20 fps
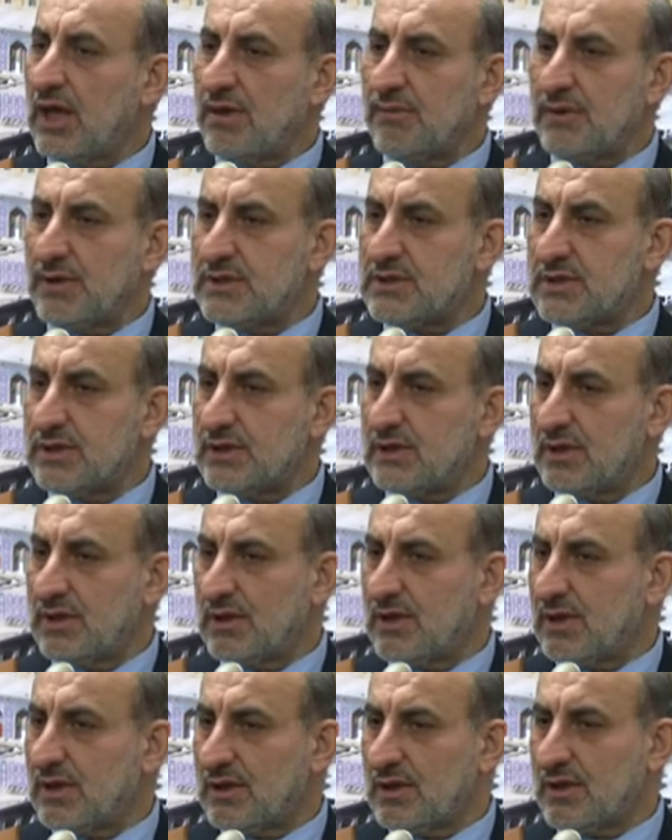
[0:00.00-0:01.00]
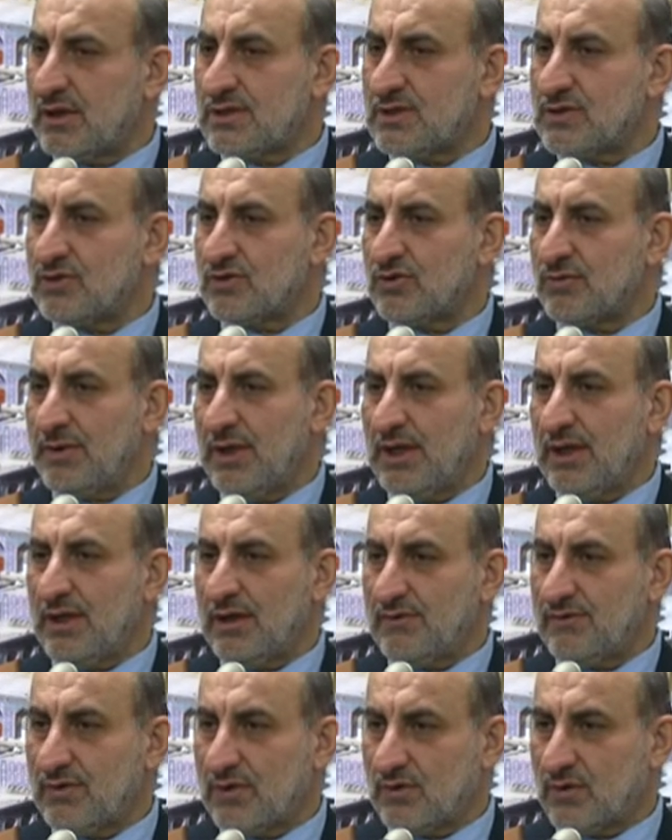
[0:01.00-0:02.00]
B, C, D there is no meaning
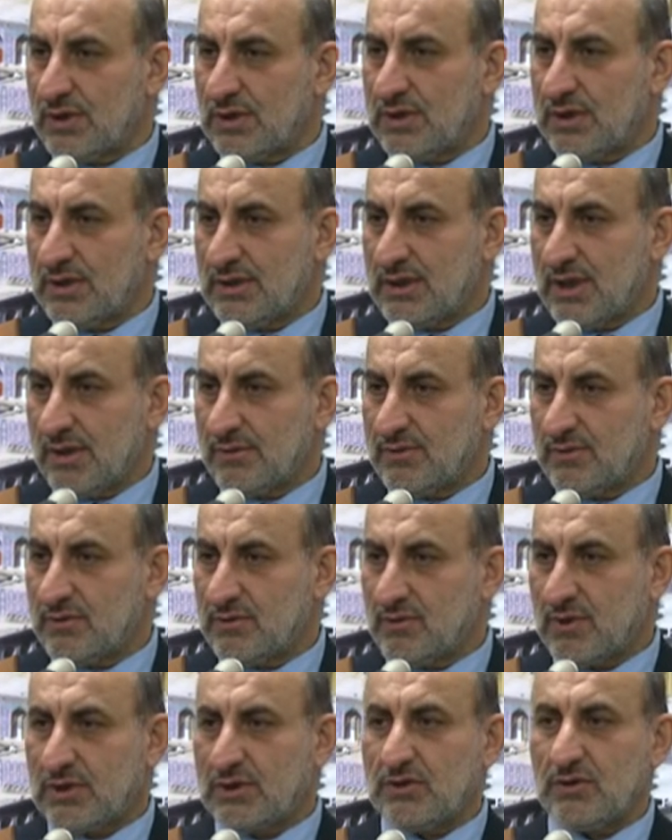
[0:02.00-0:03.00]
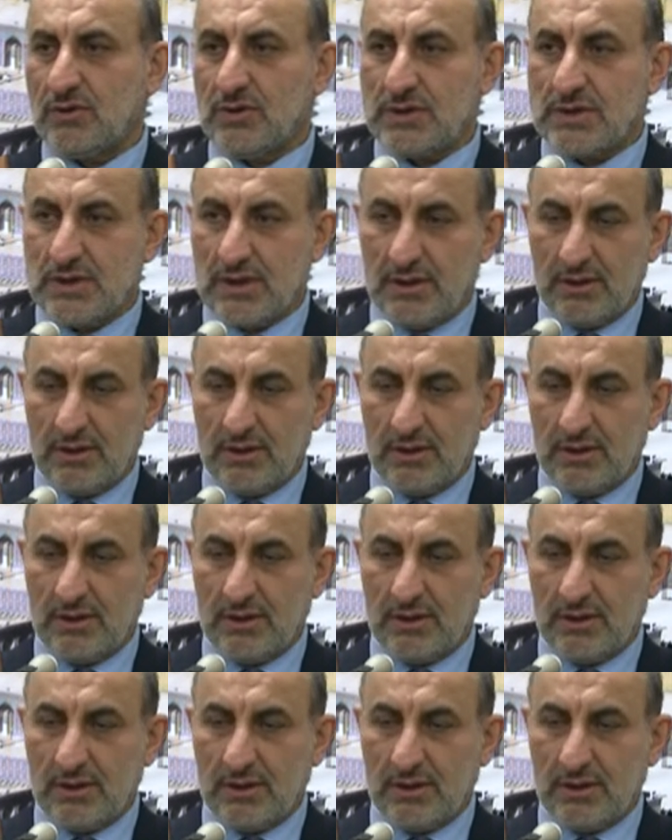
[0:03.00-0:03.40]
for what he typed. What you will say?